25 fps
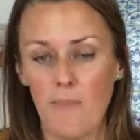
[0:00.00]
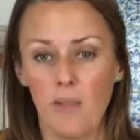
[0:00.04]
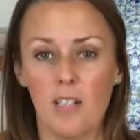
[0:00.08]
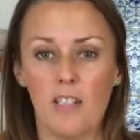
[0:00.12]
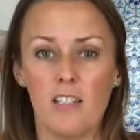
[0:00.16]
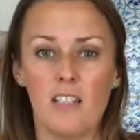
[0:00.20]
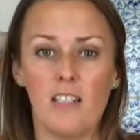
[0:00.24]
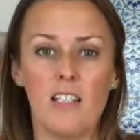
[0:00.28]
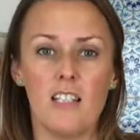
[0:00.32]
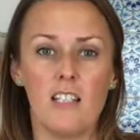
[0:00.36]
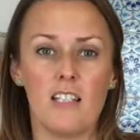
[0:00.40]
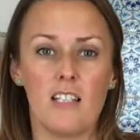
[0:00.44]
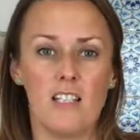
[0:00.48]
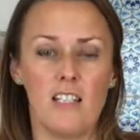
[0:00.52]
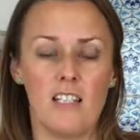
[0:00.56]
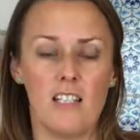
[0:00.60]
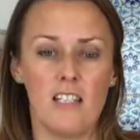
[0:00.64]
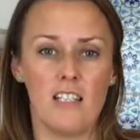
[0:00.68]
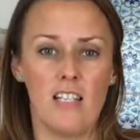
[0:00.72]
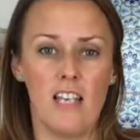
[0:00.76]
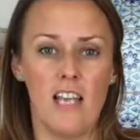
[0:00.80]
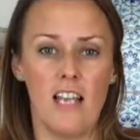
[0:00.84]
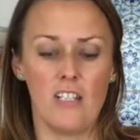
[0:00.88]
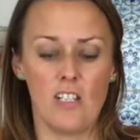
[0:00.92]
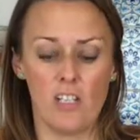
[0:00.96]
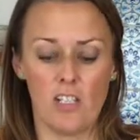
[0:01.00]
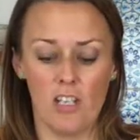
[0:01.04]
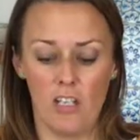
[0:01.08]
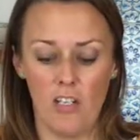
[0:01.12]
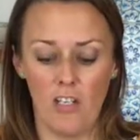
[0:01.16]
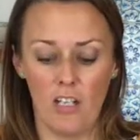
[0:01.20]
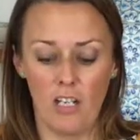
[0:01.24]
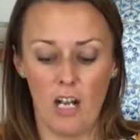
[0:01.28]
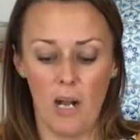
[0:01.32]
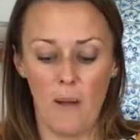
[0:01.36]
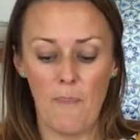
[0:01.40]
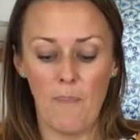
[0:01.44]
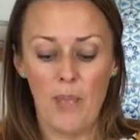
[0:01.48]
consistency as
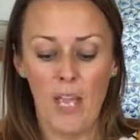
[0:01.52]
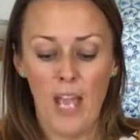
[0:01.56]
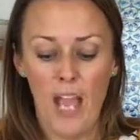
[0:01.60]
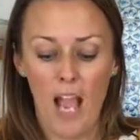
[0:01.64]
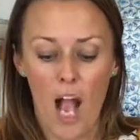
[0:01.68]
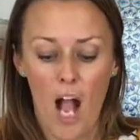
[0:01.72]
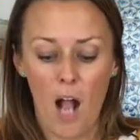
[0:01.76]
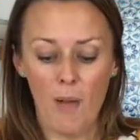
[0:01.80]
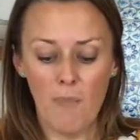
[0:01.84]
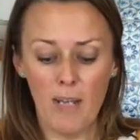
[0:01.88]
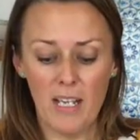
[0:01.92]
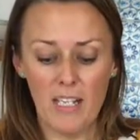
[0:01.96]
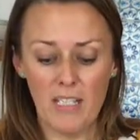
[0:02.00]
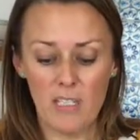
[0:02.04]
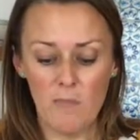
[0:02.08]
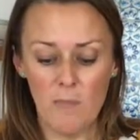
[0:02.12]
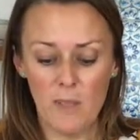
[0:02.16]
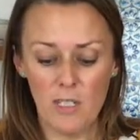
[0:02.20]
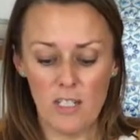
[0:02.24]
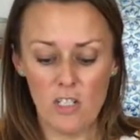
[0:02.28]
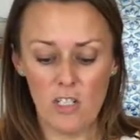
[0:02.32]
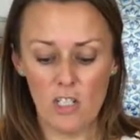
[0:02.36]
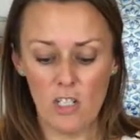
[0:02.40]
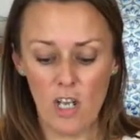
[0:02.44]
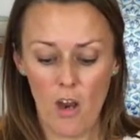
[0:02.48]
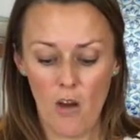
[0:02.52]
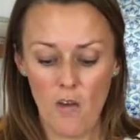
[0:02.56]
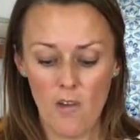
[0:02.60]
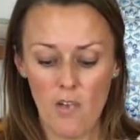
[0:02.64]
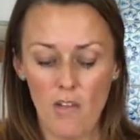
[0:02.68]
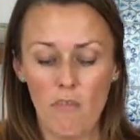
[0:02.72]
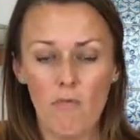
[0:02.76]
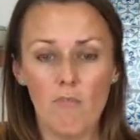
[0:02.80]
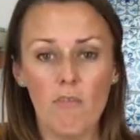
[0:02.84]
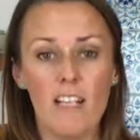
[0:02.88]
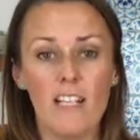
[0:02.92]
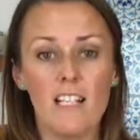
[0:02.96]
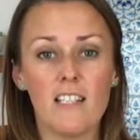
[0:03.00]
sugar. It's been shown
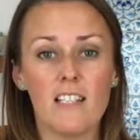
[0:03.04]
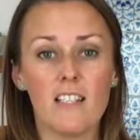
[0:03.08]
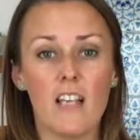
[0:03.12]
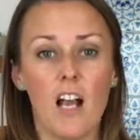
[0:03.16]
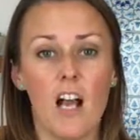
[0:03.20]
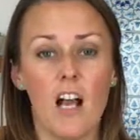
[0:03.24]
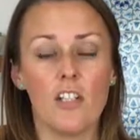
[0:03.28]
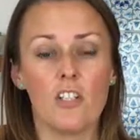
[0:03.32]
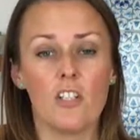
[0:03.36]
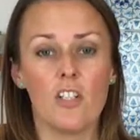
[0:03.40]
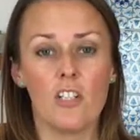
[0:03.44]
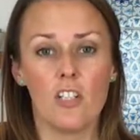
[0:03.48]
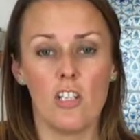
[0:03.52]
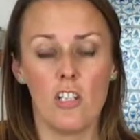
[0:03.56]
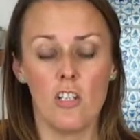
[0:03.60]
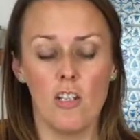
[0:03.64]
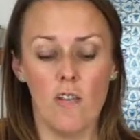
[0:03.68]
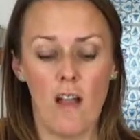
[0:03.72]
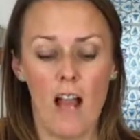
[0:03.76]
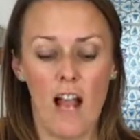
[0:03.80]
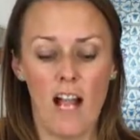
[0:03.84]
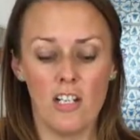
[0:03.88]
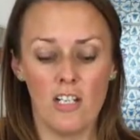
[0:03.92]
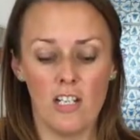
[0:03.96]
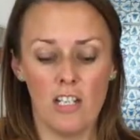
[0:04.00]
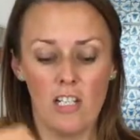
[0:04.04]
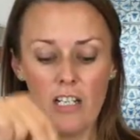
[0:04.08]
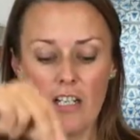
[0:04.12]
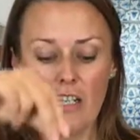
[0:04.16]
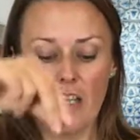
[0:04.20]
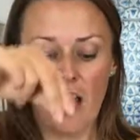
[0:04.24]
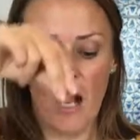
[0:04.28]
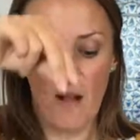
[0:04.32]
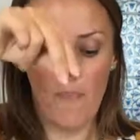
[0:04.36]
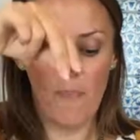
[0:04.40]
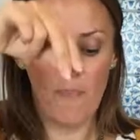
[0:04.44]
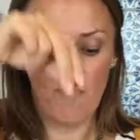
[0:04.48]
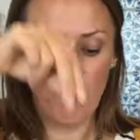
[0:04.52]
in research to actually
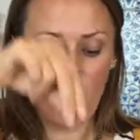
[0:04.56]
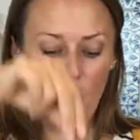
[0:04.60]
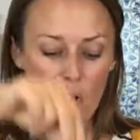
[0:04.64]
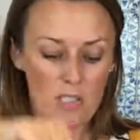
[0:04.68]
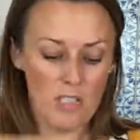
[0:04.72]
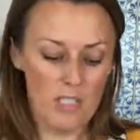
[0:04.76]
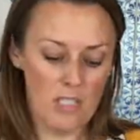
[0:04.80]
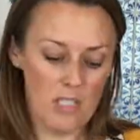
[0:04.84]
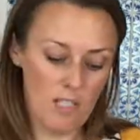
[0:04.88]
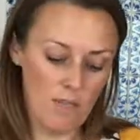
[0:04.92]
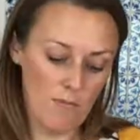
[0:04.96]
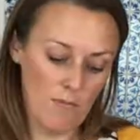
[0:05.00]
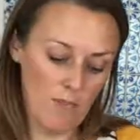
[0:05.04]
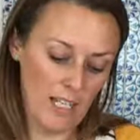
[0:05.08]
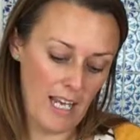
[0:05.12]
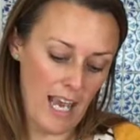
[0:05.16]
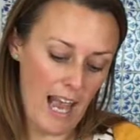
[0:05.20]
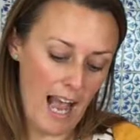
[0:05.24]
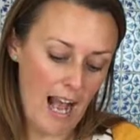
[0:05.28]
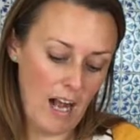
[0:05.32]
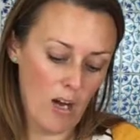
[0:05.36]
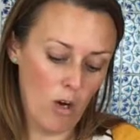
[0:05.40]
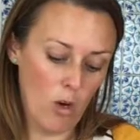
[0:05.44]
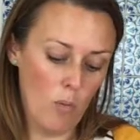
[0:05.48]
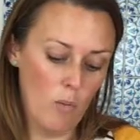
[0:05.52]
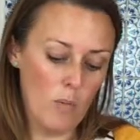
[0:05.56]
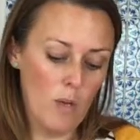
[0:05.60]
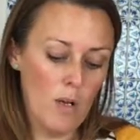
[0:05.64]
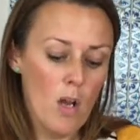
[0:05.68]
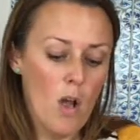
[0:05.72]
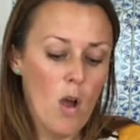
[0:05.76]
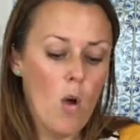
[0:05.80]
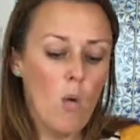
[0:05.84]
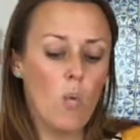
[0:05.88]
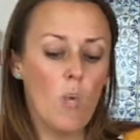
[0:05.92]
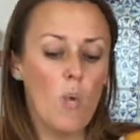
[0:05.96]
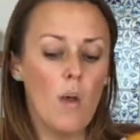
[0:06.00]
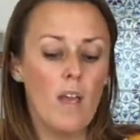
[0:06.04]
positively help
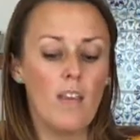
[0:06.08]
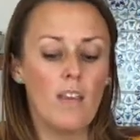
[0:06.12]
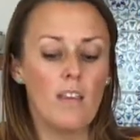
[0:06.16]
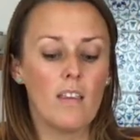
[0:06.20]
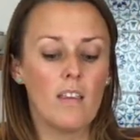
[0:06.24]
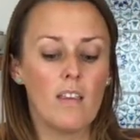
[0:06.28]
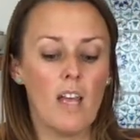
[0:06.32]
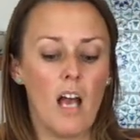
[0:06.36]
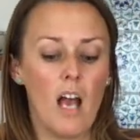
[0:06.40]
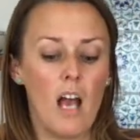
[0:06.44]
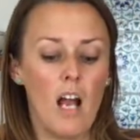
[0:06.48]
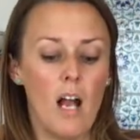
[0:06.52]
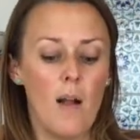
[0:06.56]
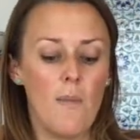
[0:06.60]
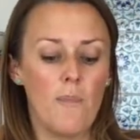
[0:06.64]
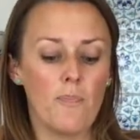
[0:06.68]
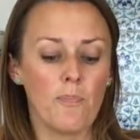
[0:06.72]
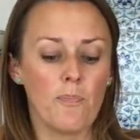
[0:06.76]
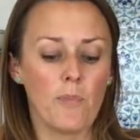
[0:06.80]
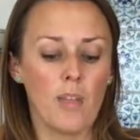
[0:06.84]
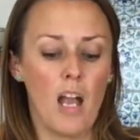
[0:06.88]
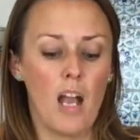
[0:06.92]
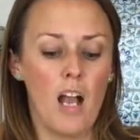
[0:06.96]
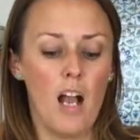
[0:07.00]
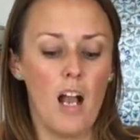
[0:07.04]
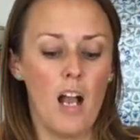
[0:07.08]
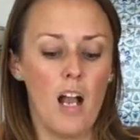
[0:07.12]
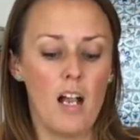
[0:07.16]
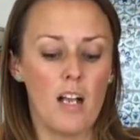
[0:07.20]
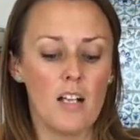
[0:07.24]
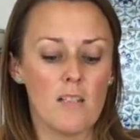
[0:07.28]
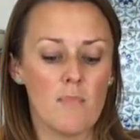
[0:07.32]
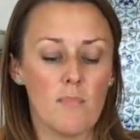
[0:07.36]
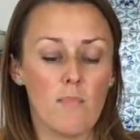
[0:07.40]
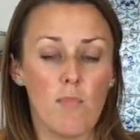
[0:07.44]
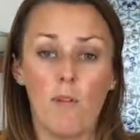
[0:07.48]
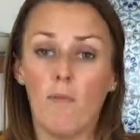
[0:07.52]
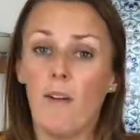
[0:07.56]
with
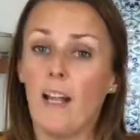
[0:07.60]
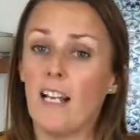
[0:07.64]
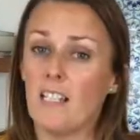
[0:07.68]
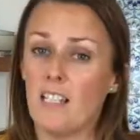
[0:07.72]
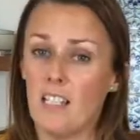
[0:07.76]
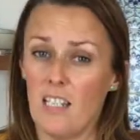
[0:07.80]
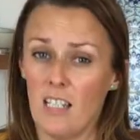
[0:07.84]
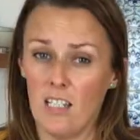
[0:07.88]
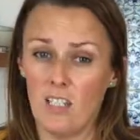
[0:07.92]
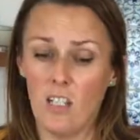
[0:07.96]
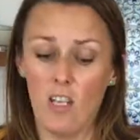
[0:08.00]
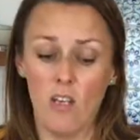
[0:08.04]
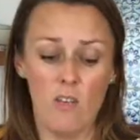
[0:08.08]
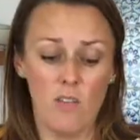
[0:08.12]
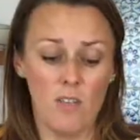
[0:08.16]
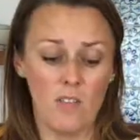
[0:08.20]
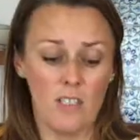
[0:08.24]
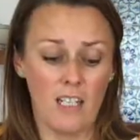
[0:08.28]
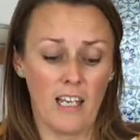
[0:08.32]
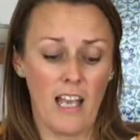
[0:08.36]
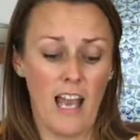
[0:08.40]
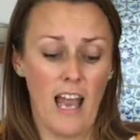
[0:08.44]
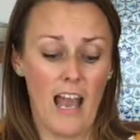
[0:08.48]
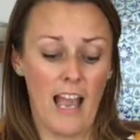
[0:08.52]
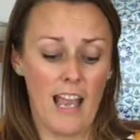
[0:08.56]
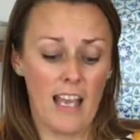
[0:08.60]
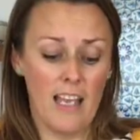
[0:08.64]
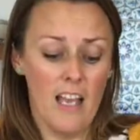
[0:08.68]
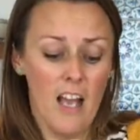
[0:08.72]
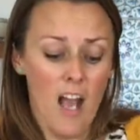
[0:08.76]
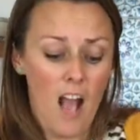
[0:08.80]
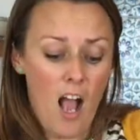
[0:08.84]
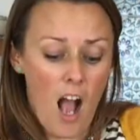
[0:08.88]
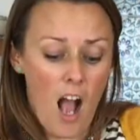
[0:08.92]
preventing tooth decay